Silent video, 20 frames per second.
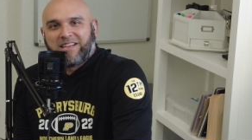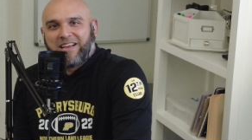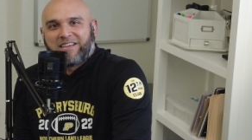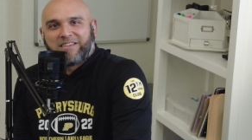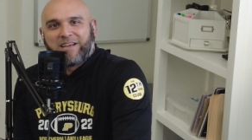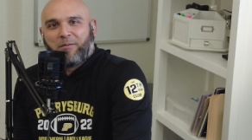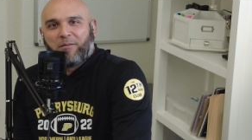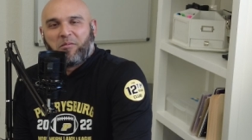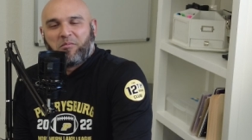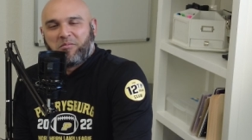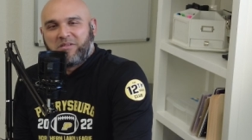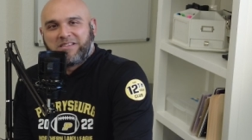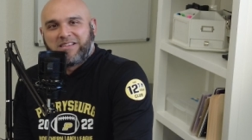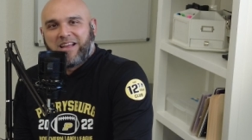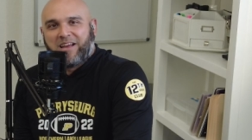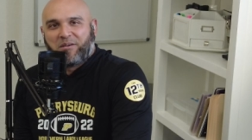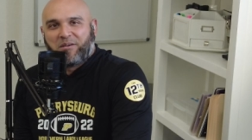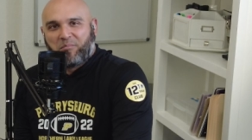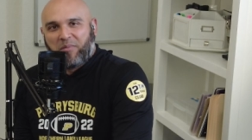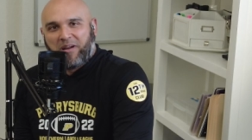like shopping when it's
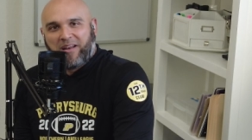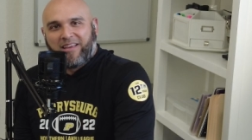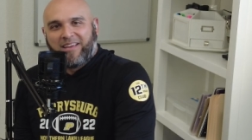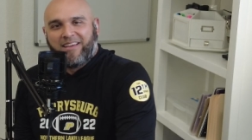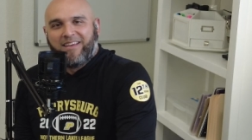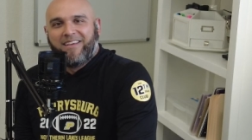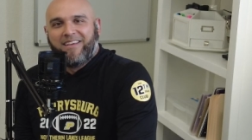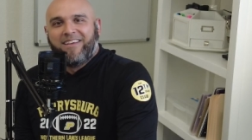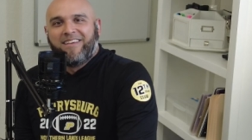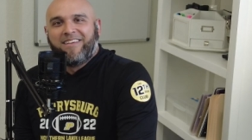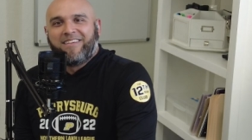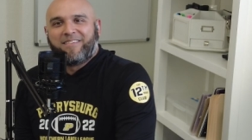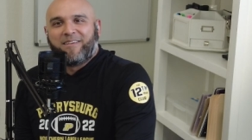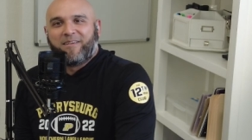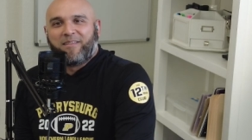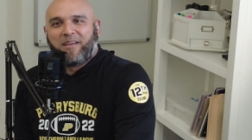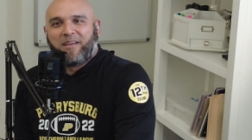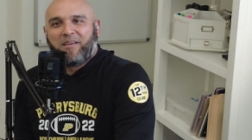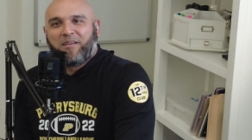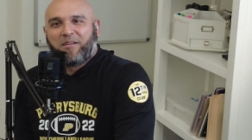not your money.
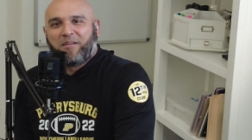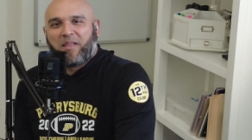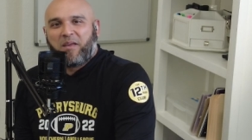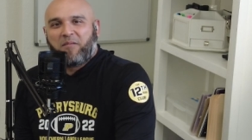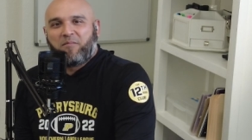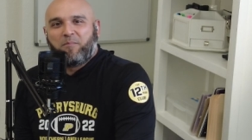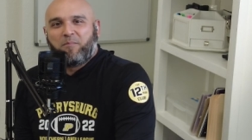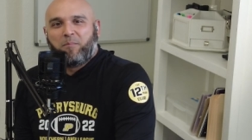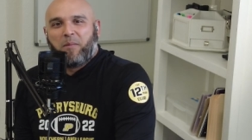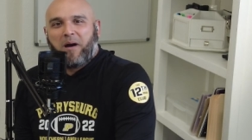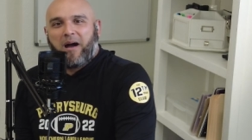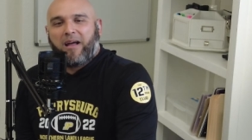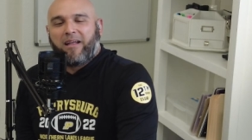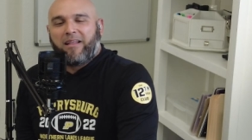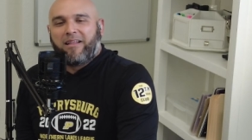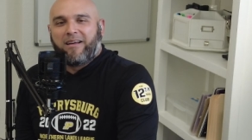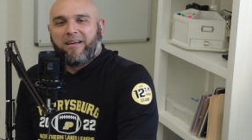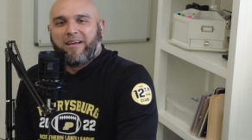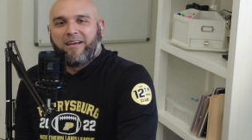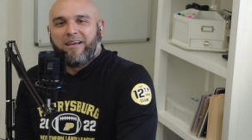So they, you know, they
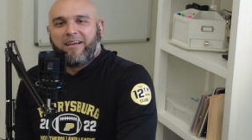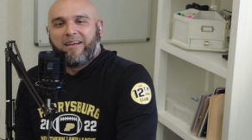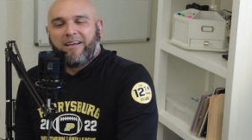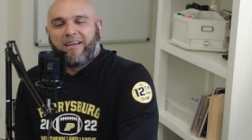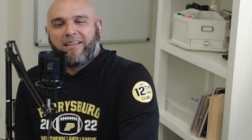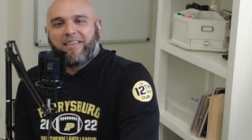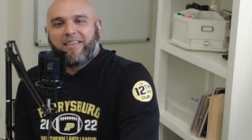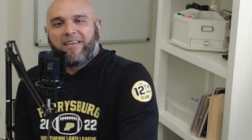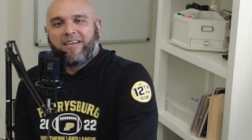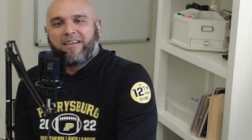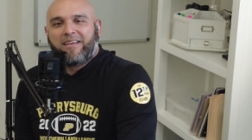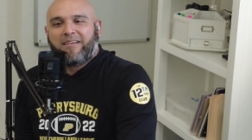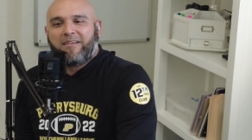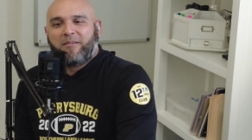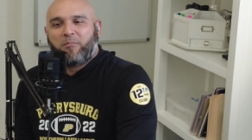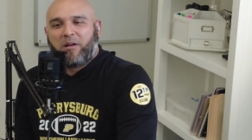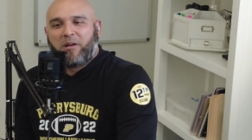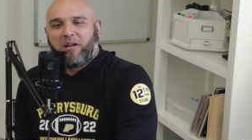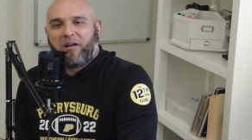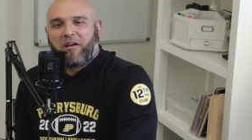bought. Uh, I think
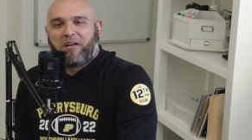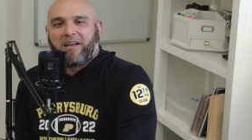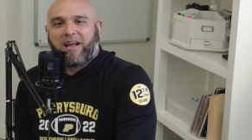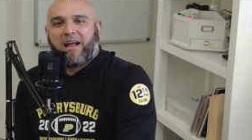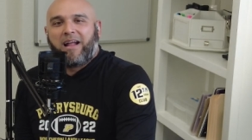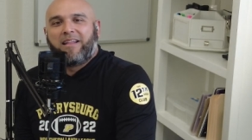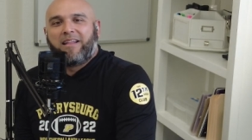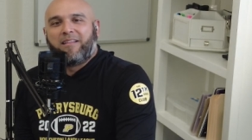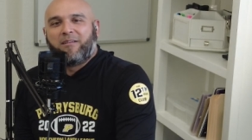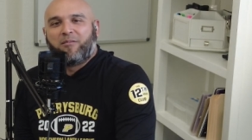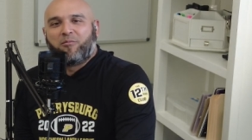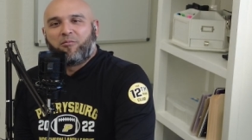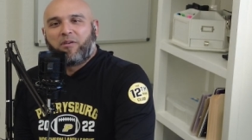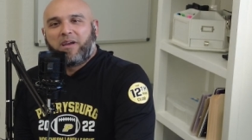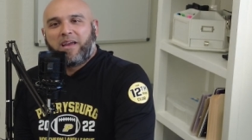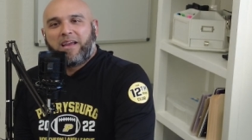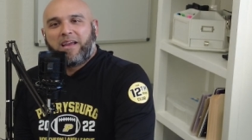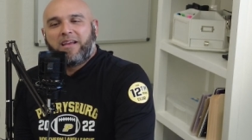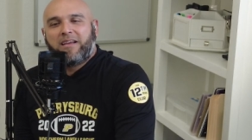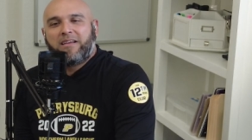my daughter got a little
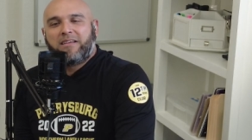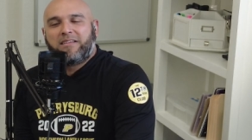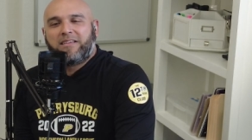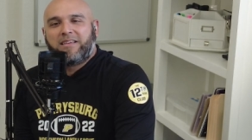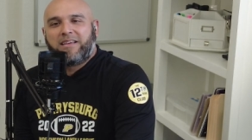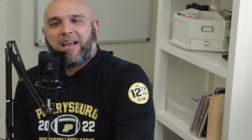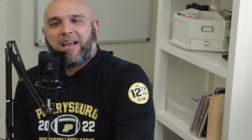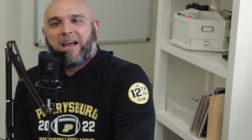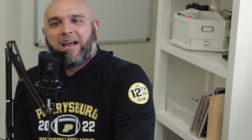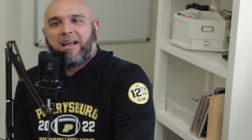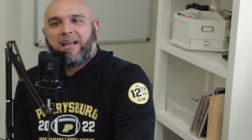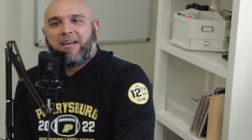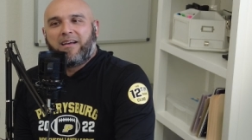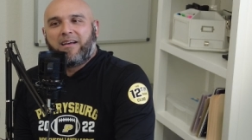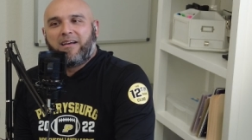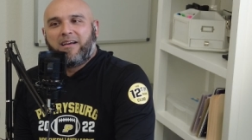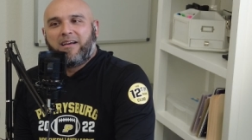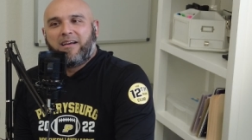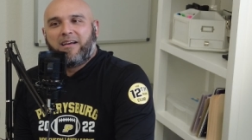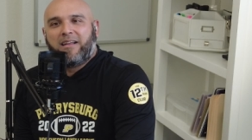ring. She got
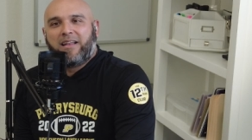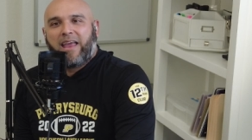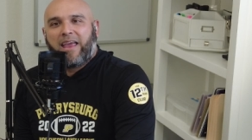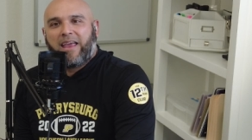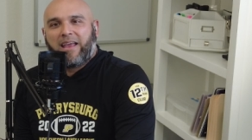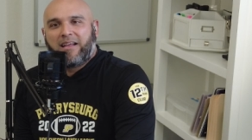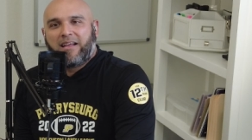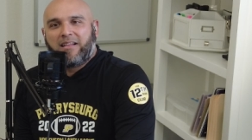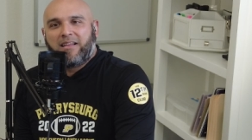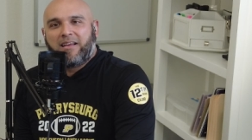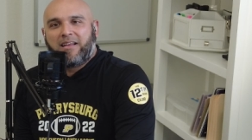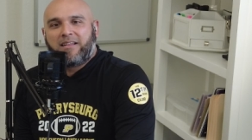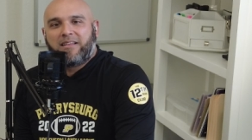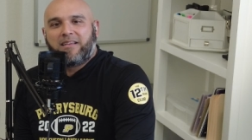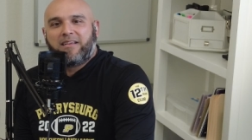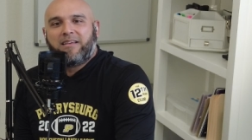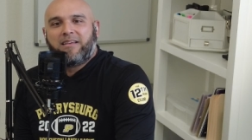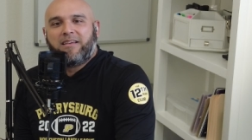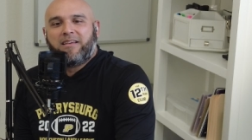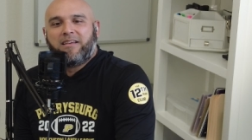an
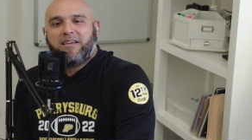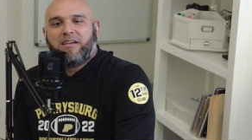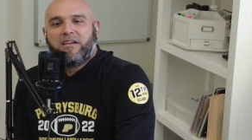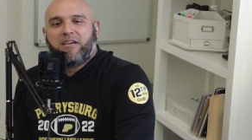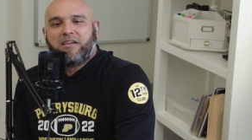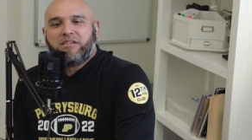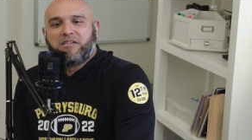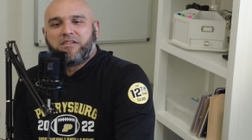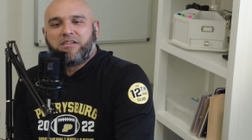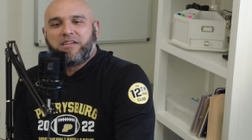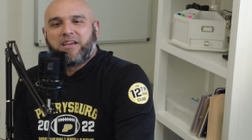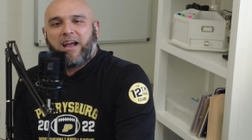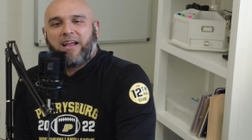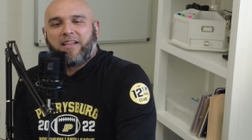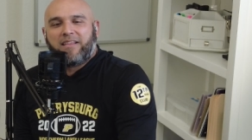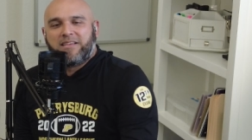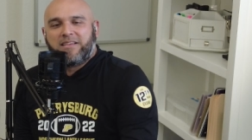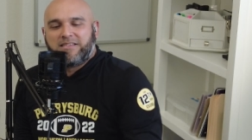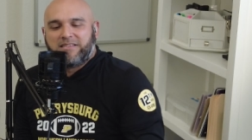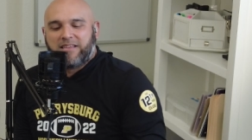anklet. She
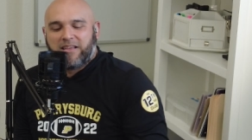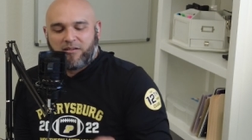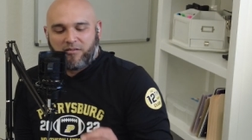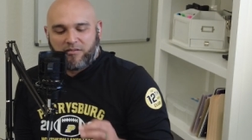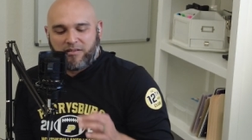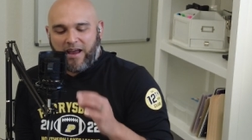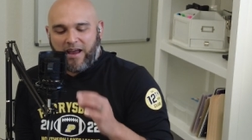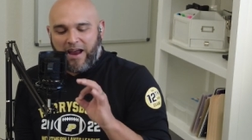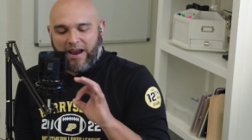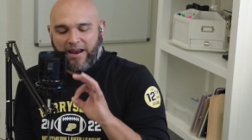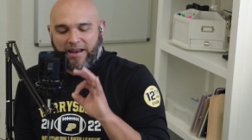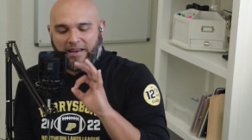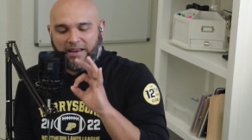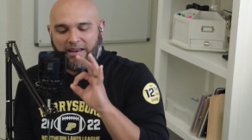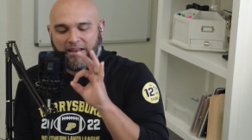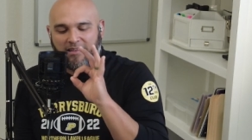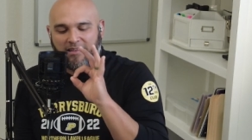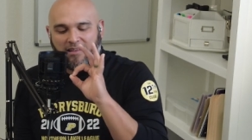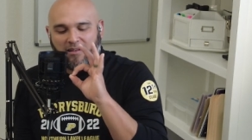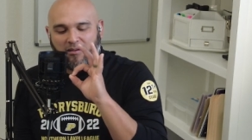got these little
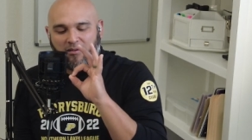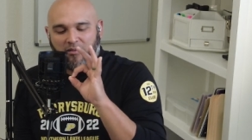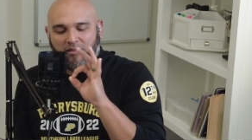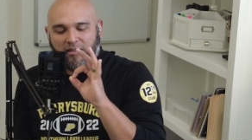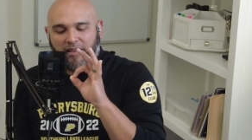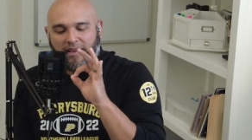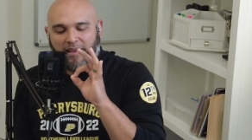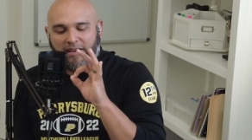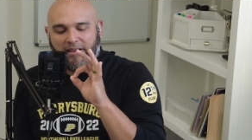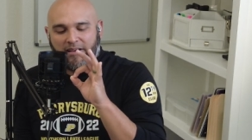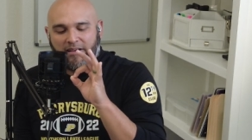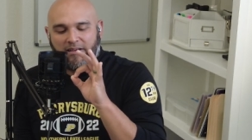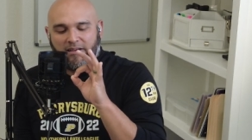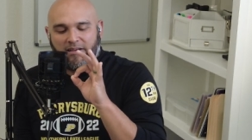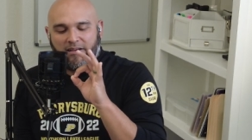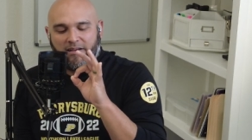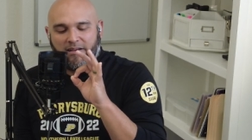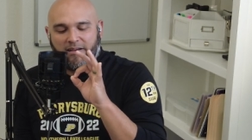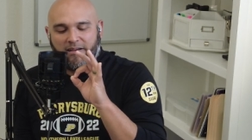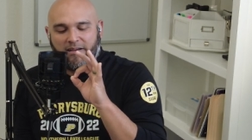tiny little like
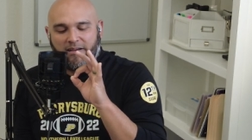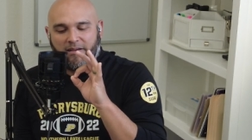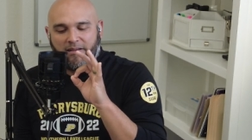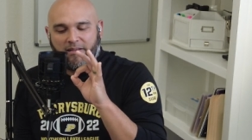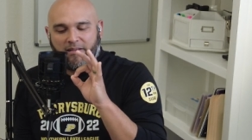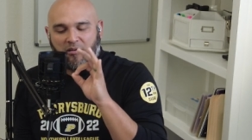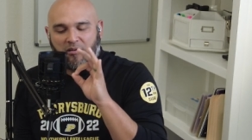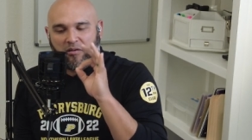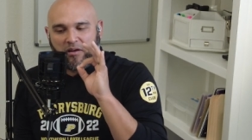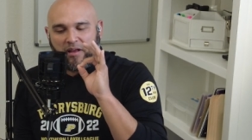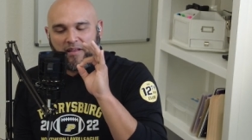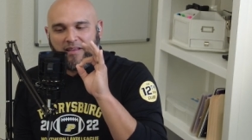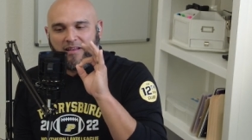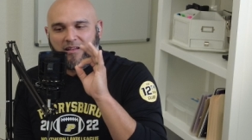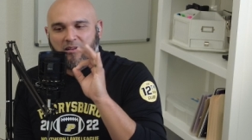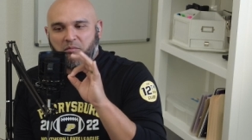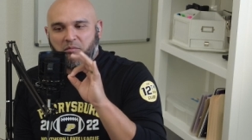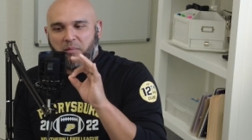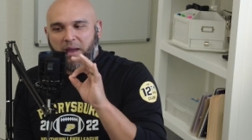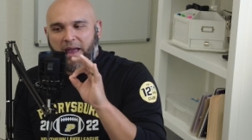uh, they're I
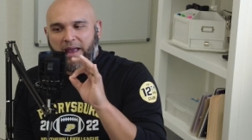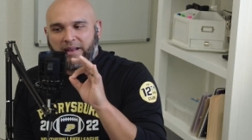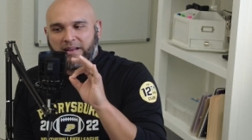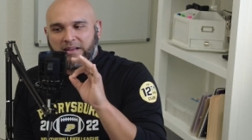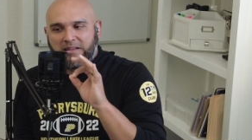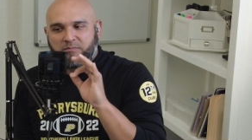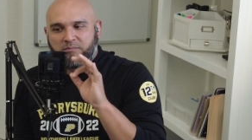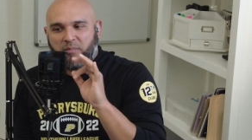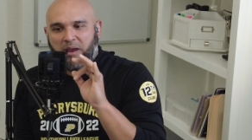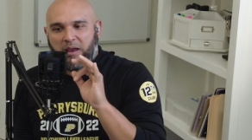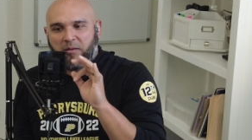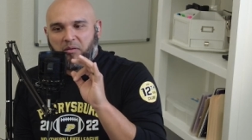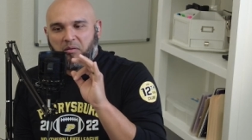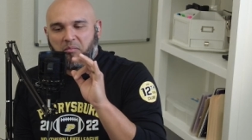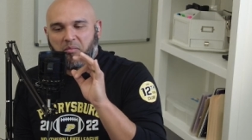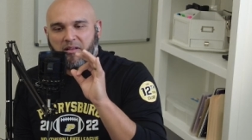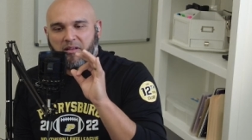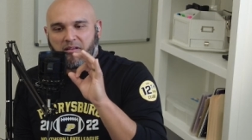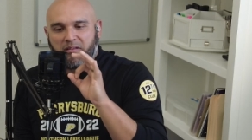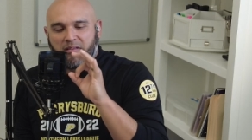think they're magnets
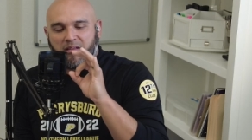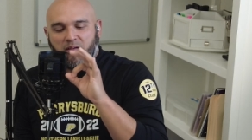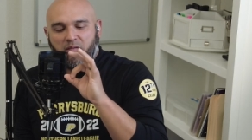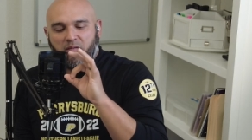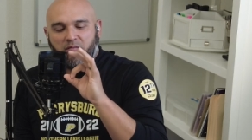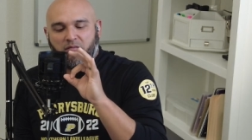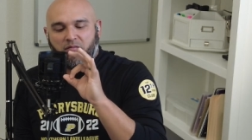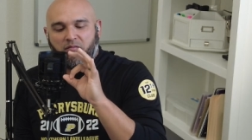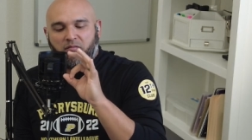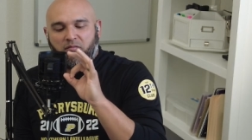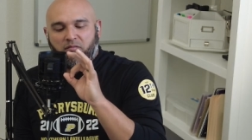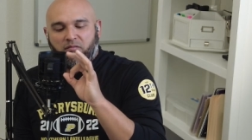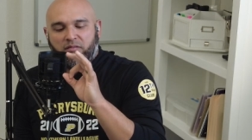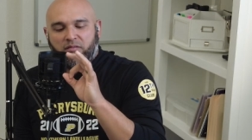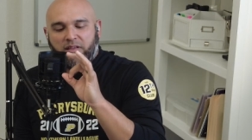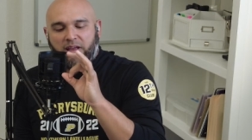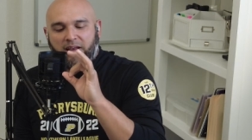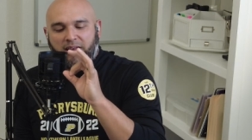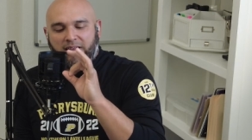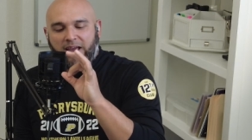maybe, but they're little
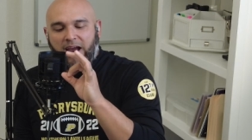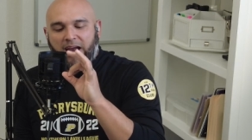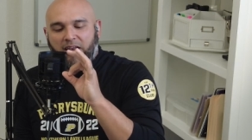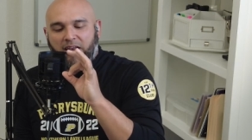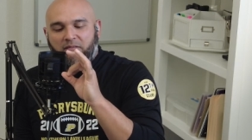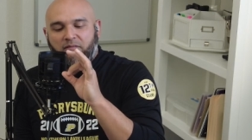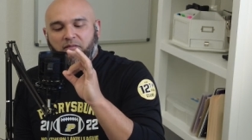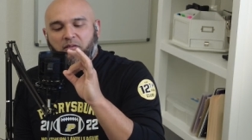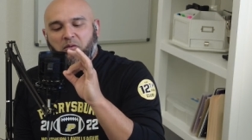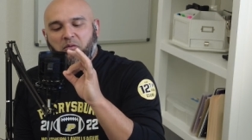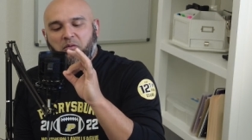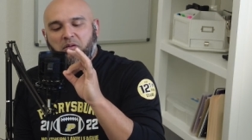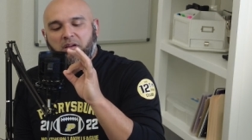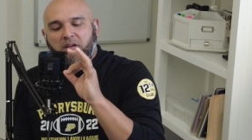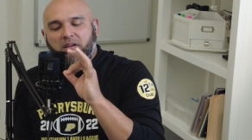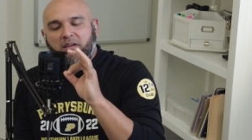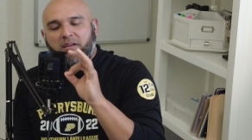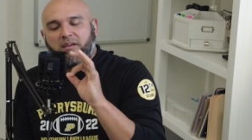like tiny food.